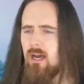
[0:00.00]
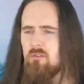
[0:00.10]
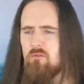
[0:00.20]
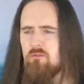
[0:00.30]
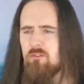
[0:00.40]

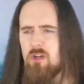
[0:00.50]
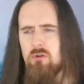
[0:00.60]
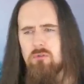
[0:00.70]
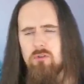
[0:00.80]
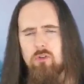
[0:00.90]
i
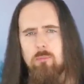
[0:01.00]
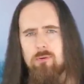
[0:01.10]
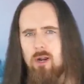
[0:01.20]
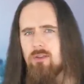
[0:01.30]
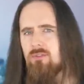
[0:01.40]
found a
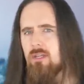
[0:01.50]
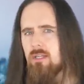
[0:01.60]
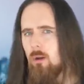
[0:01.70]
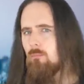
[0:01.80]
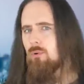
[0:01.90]

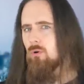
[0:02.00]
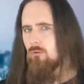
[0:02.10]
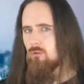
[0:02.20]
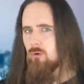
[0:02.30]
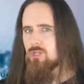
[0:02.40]
surprising number
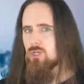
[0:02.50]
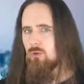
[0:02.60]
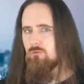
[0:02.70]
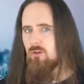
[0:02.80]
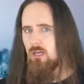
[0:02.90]
of
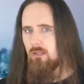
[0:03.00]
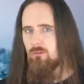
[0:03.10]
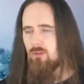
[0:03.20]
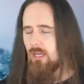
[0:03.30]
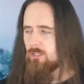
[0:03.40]
original
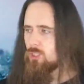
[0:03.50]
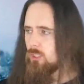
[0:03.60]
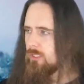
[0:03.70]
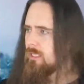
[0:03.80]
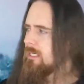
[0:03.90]
finds,
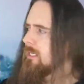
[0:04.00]
actually.